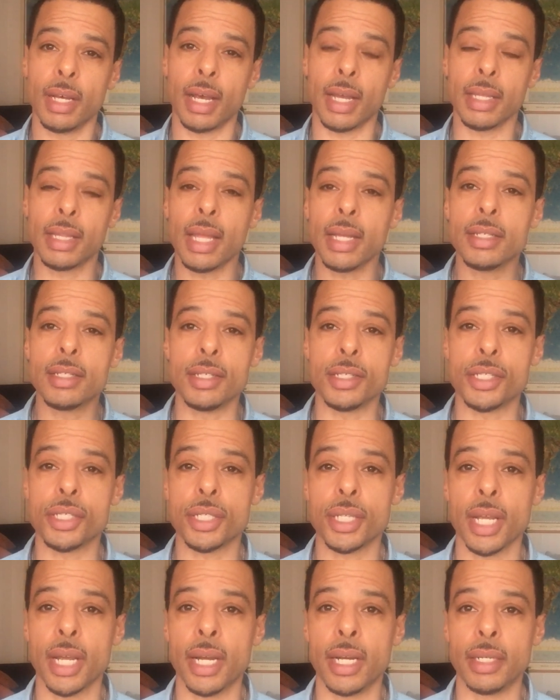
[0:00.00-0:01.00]
I'd like to
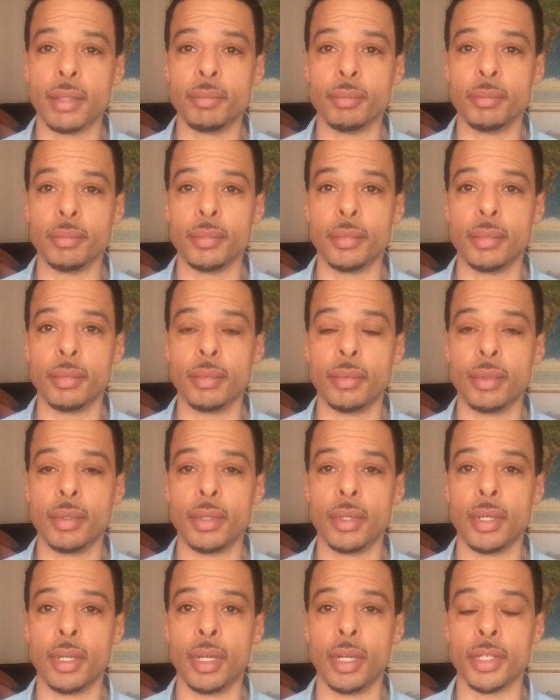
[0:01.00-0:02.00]
share
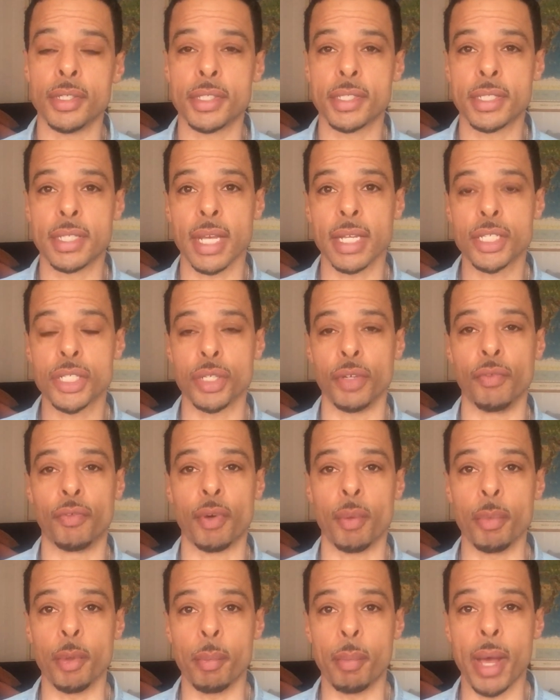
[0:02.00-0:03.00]
a section
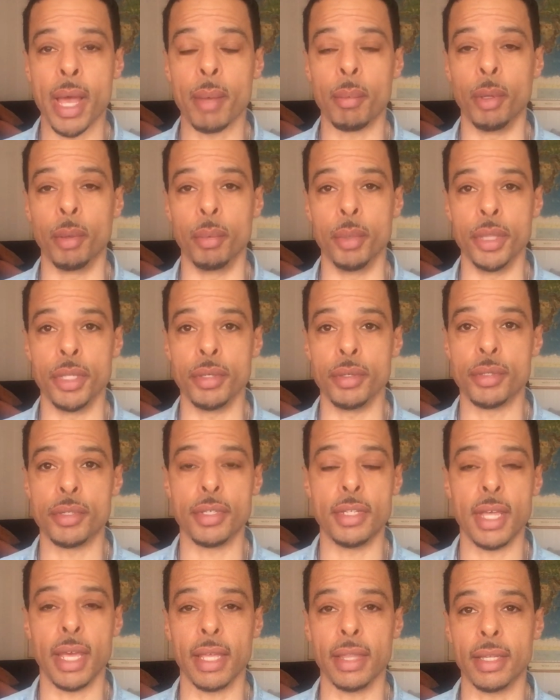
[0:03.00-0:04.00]
from the Bible with you
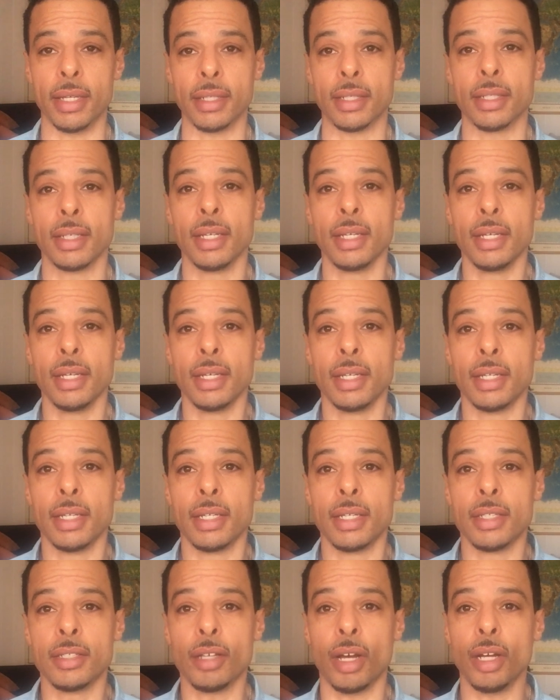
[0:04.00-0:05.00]
today that
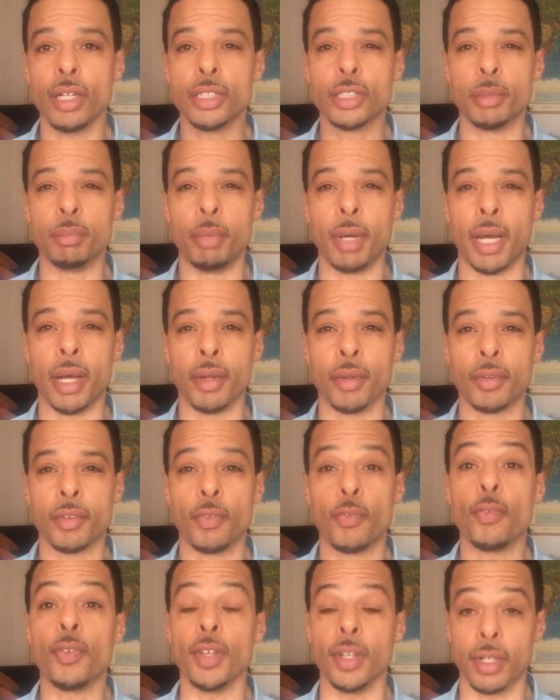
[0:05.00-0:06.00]
talks about
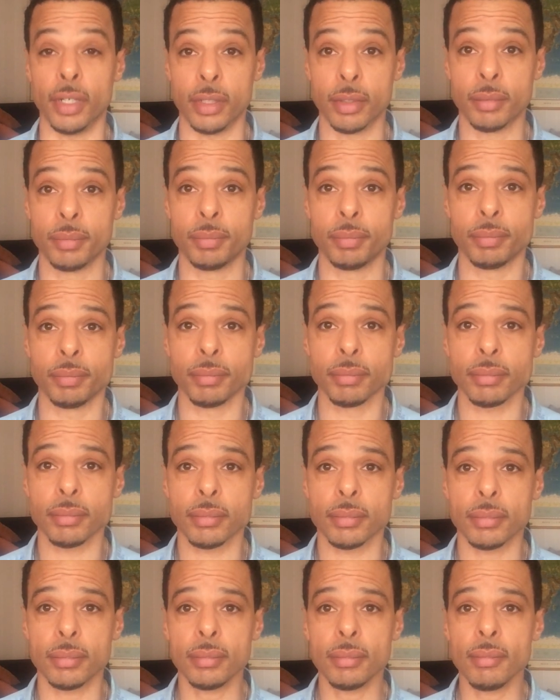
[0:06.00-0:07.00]
fear.
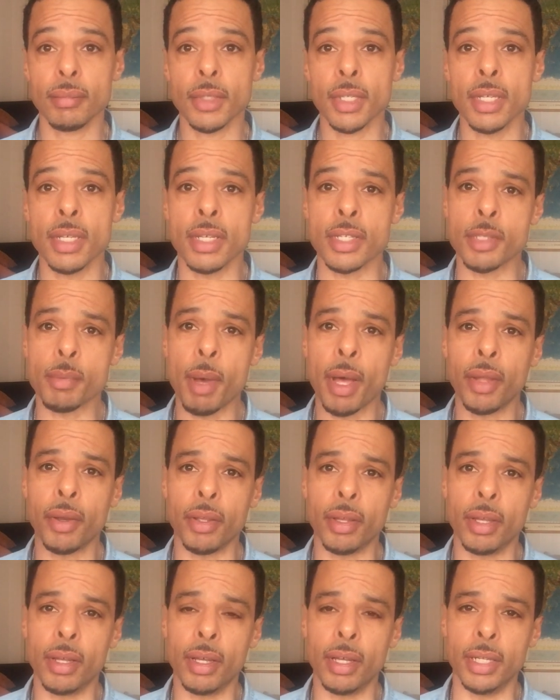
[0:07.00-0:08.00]
It's
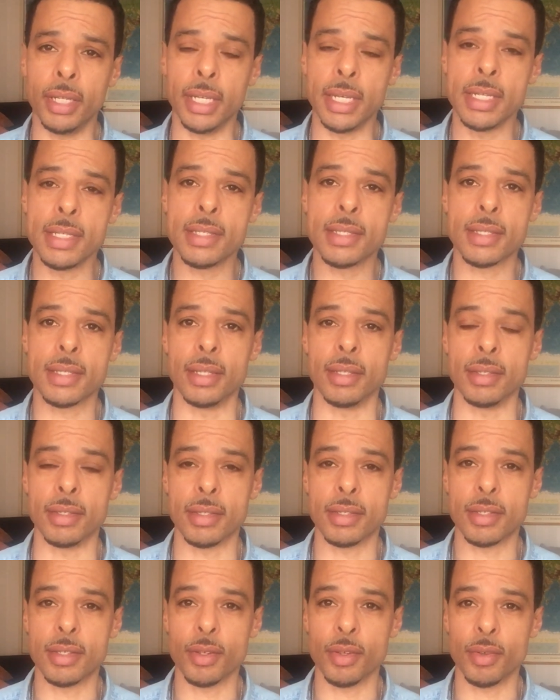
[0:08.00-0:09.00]
about an
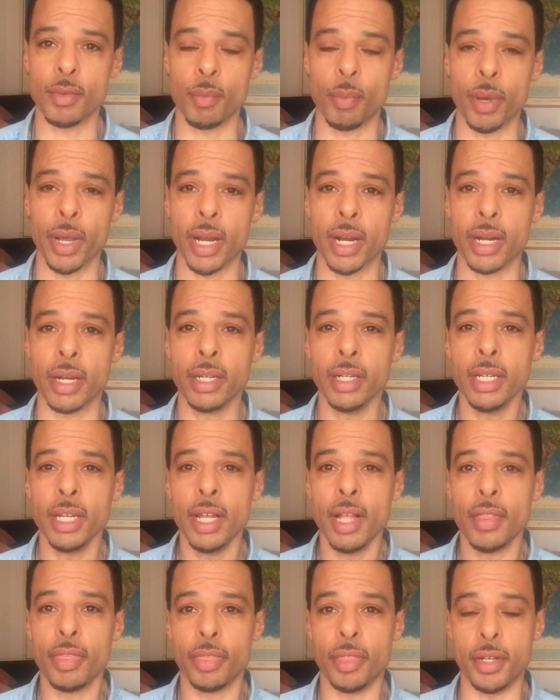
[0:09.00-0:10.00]
instant where
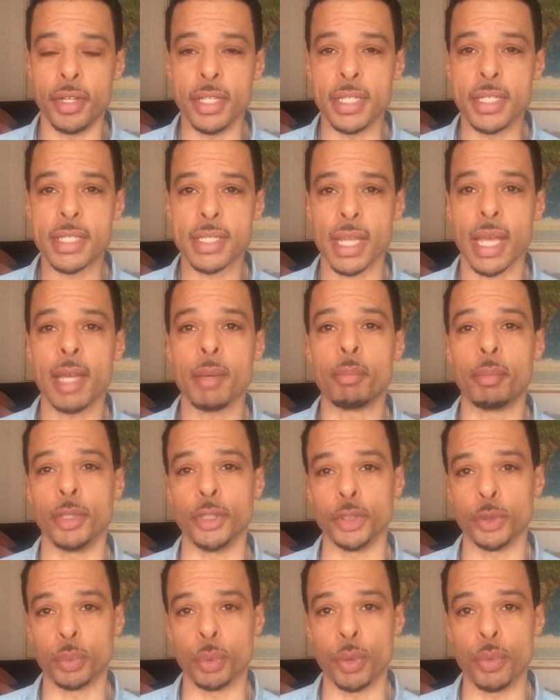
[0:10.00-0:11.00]
the
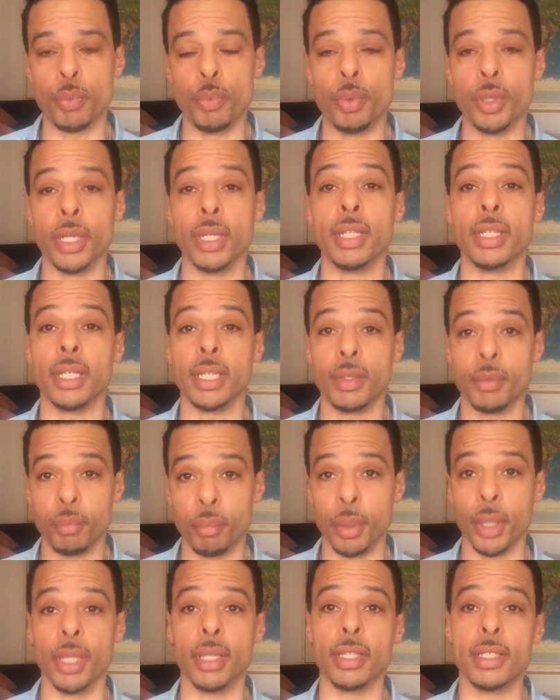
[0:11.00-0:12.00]
disciples were really,
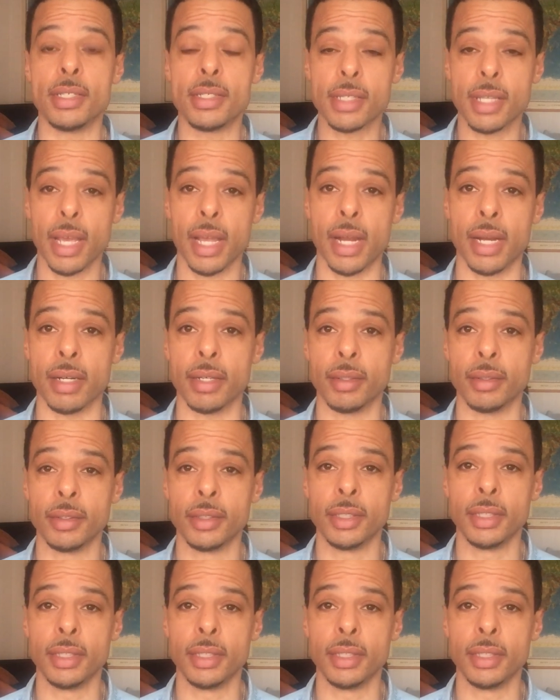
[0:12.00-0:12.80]
really scared.